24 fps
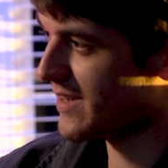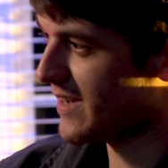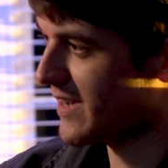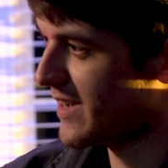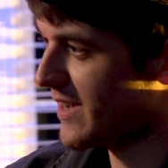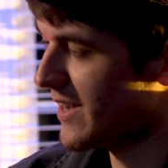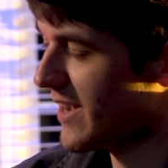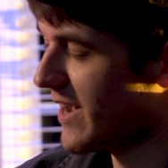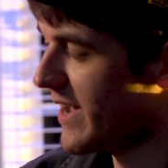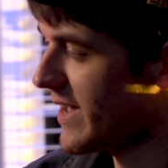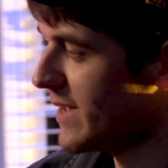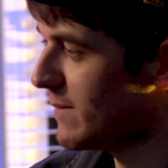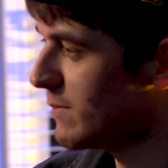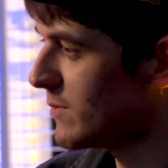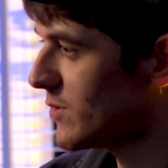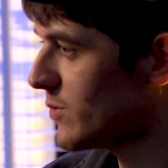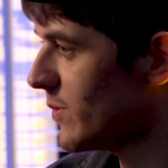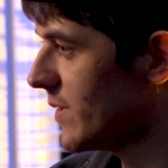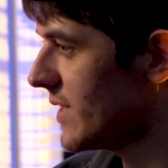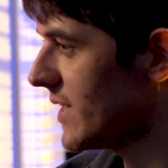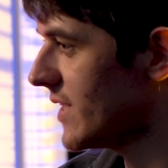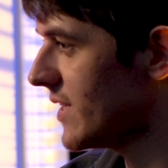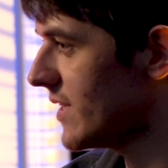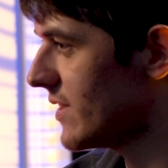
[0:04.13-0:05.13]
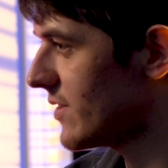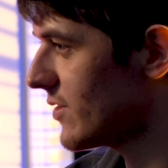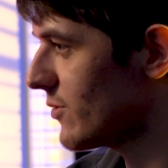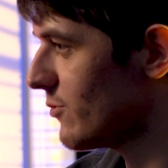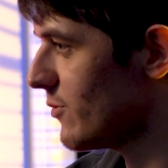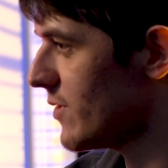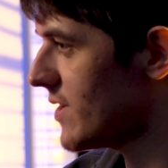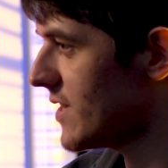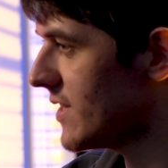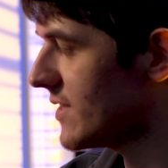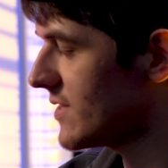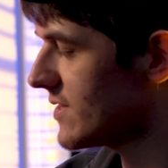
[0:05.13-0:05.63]
I am
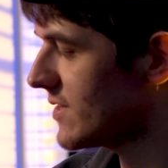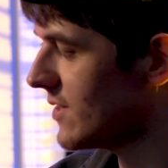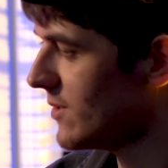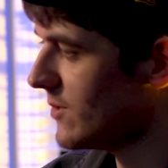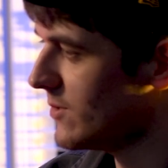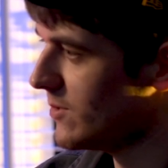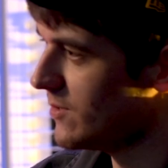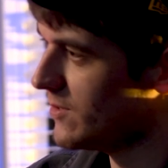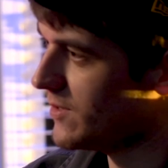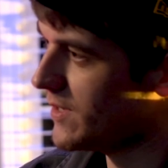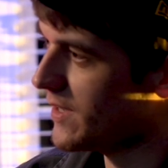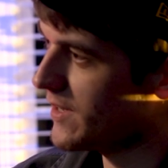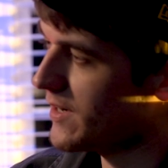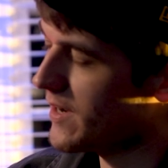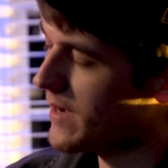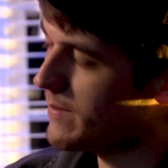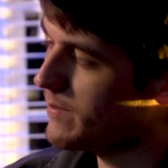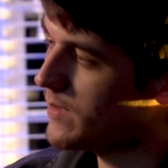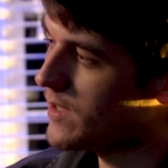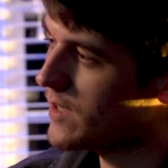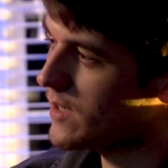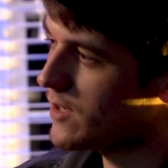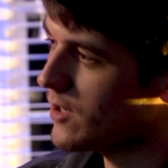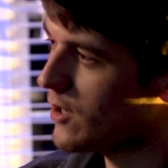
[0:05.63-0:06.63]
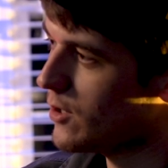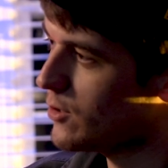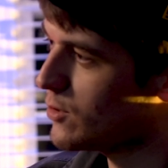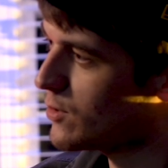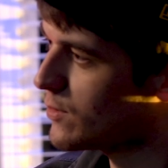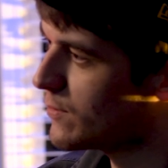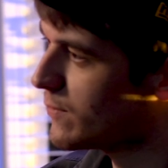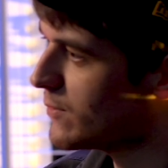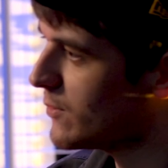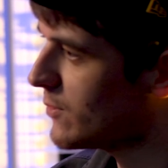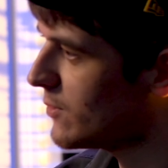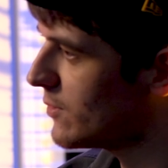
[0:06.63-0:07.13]
23 years old and I'm the coach
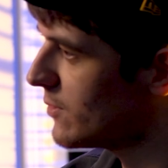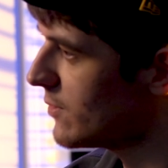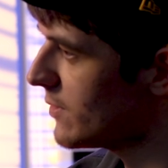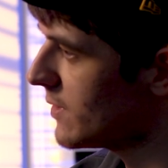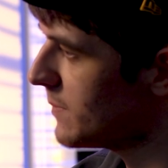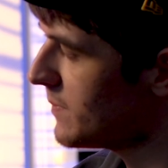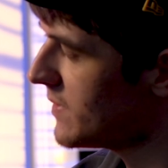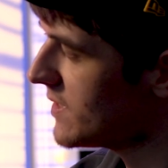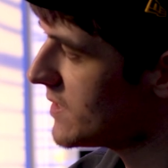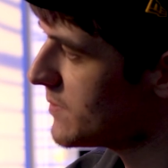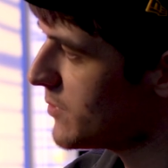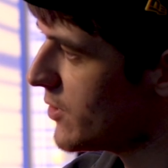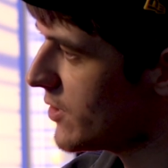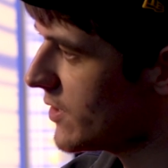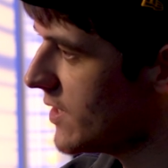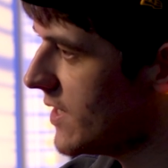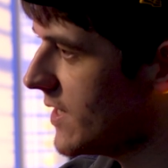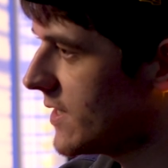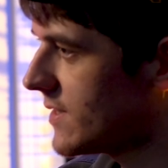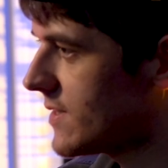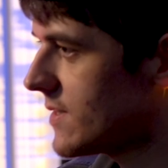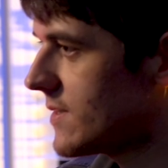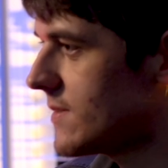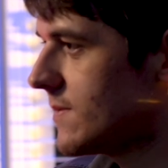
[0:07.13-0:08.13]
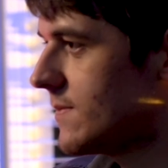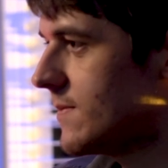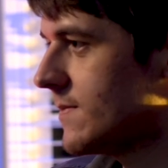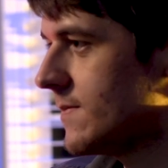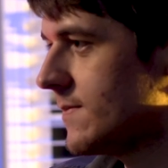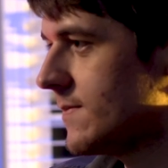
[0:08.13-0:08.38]
for the Pittsburgh Knights.